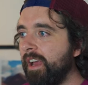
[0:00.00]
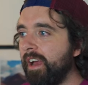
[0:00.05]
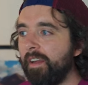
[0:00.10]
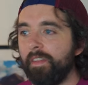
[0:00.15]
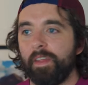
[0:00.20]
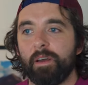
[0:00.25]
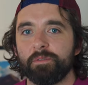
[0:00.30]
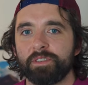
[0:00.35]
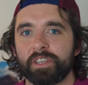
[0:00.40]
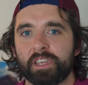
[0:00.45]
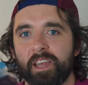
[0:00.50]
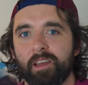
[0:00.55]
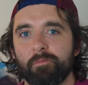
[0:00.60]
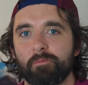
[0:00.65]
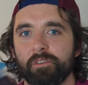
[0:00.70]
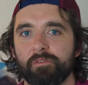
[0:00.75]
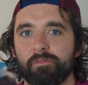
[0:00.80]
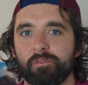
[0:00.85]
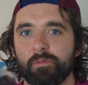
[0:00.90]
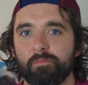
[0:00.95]
And that was a
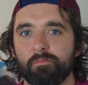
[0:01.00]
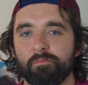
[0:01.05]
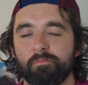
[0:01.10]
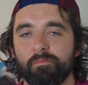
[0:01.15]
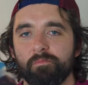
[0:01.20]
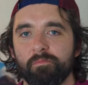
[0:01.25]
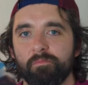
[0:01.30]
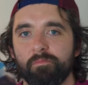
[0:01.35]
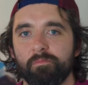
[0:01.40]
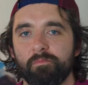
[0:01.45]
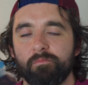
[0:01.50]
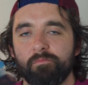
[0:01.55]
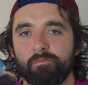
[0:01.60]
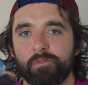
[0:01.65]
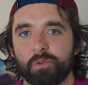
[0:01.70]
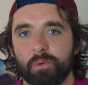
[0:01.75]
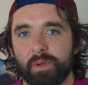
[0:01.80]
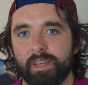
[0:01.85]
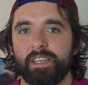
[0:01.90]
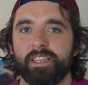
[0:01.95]
camera from
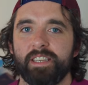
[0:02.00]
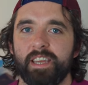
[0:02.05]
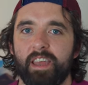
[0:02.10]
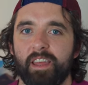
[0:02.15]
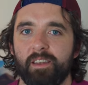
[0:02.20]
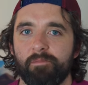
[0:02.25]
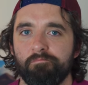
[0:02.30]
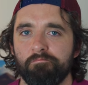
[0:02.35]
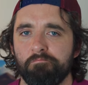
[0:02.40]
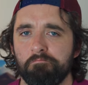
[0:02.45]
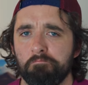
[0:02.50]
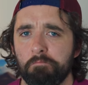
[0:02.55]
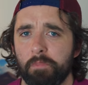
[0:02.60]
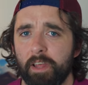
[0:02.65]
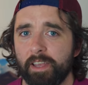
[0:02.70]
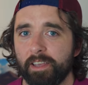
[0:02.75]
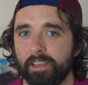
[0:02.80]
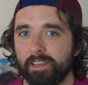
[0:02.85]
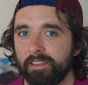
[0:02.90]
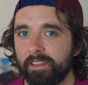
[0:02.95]
2010.
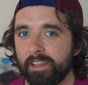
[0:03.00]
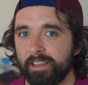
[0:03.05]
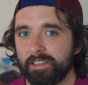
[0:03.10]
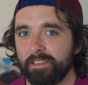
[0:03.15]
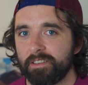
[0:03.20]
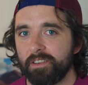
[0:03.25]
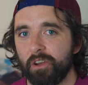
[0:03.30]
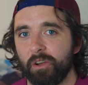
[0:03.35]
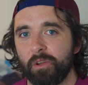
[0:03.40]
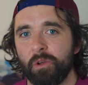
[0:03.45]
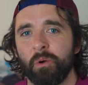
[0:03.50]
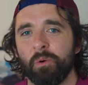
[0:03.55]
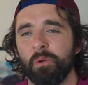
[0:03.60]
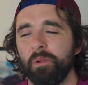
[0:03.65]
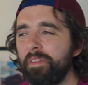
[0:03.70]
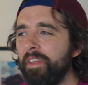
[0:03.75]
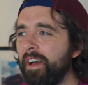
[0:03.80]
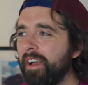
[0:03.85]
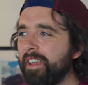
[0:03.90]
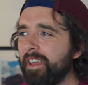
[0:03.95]
Like, that's how
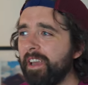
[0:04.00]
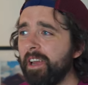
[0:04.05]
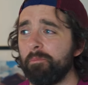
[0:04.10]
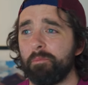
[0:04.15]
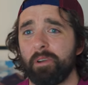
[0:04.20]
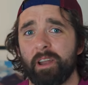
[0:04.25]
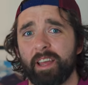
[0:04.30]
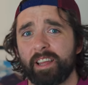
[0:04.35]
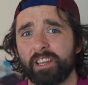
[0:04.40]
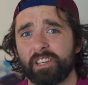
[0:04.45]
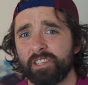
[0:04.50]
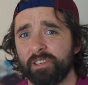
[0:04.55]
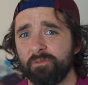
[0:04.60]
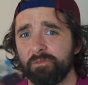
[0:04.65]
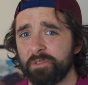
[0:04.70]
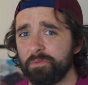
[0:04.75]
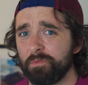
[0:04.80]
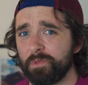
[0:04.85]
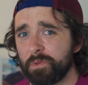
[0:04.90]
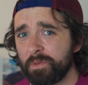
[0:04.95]
old that camera actually
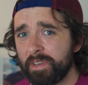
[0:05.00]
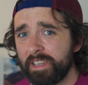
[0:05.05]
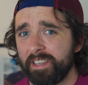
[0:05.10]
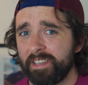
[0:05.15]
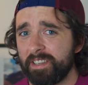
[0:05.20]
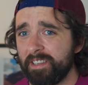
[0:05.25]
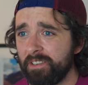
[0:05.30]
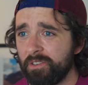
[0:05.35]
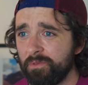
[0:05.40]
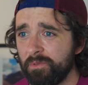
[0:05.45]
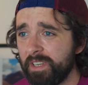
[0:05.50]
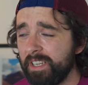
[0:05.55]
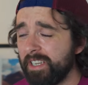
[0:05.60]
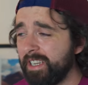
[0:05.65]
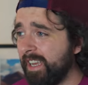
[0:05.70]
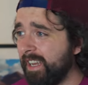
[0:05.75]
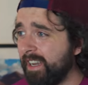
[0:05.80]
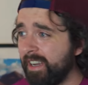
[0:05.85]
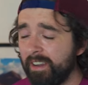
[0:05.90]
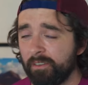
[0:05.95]
was. It was released in
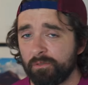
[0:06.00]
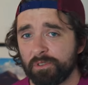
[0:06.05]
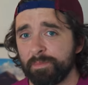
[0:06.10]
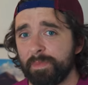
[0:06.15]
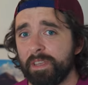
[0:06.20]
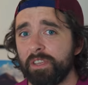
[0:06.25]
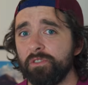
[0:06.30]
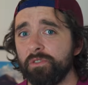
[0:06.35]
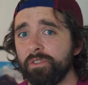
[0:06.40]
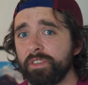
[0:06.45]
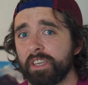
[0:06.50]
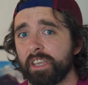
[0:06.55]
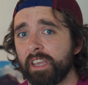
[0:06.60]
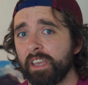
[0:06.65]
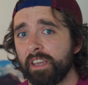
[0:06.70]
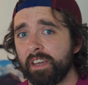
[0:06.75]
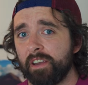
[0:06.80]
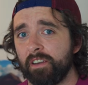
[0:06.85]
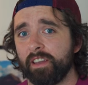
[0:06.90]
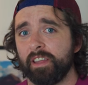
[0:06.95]
2010, and there was me using
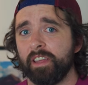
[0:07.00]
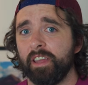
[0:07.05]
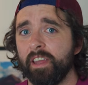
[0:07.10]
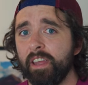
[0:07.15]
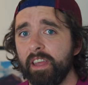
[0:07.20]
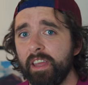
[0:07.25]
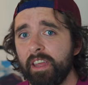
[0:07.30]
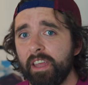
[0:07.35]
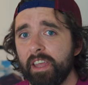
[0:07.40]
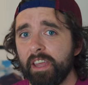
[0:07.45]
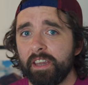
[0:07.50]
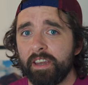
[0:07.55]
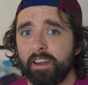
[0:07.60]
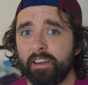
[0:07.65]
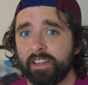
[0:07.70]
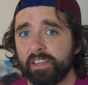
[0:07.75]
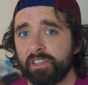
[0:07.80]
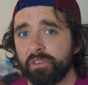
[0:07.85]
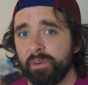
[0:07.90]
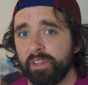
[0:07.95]
it in
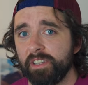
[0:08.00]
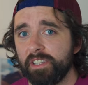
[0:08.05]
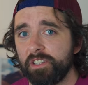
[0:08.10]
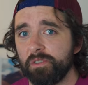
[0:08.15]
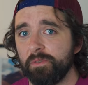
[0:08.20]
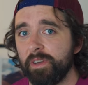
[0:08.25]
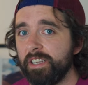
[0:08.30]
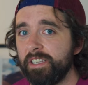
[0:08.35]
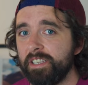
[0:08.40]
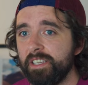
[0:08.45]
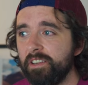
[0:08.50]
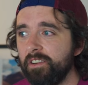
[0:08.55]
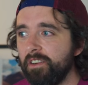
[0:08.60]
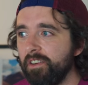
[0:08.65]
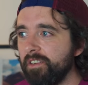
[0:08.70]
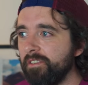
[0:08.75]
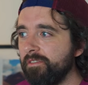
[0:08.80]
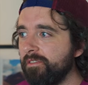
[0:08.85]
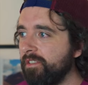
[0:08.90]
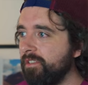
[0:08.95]
early 2020
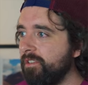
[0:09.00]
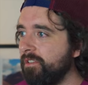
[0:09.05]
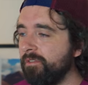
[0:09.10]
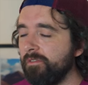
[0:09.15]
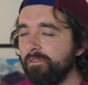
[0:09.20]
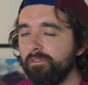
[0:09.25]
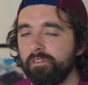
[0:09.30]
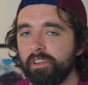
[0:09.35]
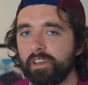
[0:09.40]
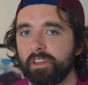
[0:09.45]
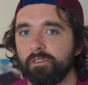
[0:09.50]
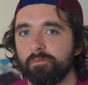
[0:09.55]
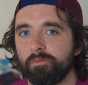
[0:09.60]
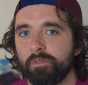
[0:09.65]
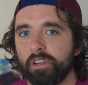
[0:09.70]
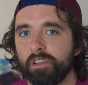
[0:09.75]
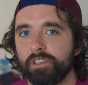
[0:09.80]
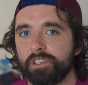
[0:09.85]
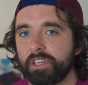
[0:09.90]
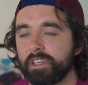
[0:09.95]
on, you know, video
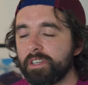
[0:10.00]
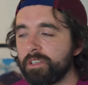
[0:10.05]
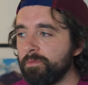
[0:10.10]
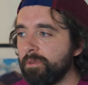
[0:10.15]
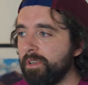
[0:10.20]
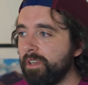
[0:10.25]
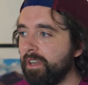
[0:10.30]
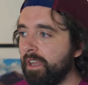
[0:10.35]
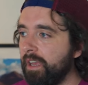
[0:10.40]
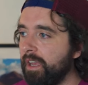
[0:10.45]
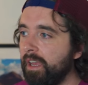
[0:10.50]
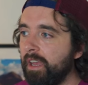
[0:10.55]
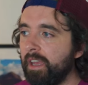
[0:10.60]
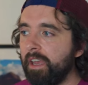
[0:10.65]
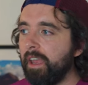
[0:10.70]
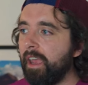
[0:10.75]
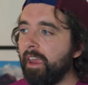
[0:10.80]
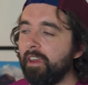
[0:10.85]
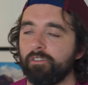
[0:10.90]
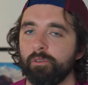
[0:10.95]
projects when
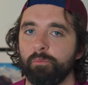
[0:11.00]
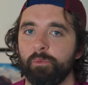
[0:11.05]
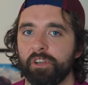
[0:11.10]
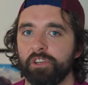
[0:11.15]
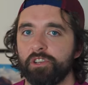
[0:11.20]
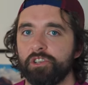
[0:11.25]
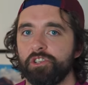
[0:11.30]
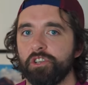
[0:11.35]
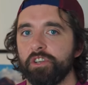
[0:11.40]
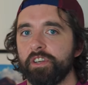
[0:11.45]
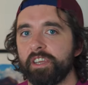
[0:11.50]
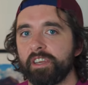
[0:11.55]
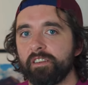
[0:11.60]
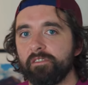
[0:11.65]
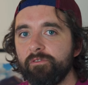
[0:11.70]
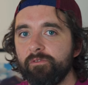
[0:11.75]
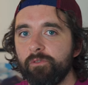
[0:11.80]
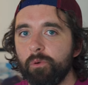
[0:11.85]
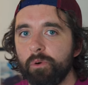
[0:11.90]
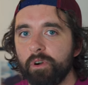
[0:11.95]
everybody's shooting
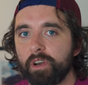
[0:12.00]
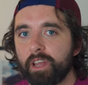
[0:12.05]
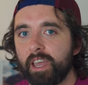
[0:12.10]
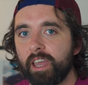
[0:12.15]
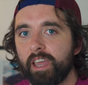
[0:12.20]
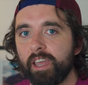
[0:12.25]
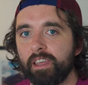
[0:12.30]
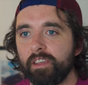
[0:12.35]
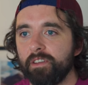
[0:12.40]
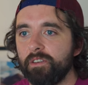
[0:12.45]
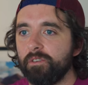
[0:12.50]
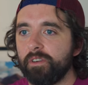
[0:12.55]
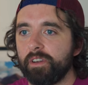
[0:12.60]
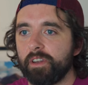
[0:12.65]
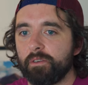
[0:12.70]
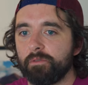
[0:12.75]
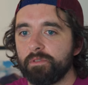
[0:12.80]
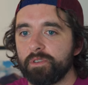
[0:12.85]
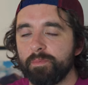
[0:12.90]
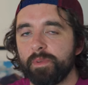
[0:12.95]
in 4K, you know,
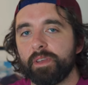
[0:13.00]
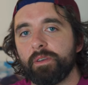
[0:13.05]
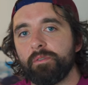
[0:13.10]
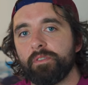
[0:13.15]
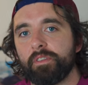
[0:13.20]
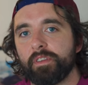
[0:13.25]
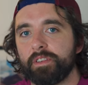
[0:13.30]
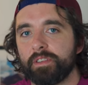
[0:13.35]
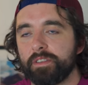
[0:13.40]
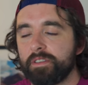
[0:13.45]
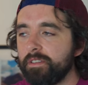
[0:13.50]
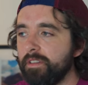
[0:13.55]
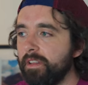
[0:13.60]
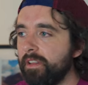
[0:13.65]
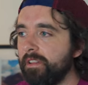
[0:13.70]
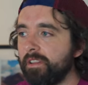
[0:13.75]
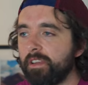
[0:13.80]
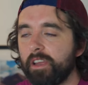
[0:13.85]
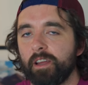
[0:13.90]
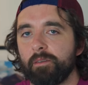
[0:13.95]
and there was me with this
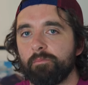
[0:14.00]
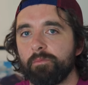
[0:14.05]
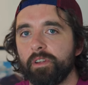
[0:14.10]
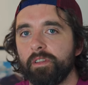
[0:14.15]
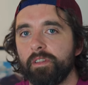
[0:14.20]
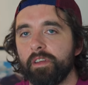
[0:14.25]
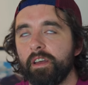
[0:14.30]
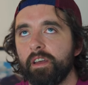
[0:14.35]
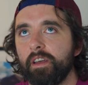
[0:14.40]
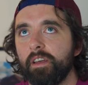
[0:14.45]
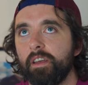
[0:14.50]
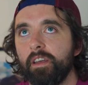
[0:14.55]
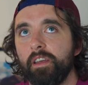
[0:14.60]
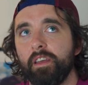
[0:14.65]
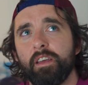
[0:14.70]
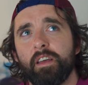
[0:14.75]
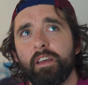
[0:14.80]
little camera that,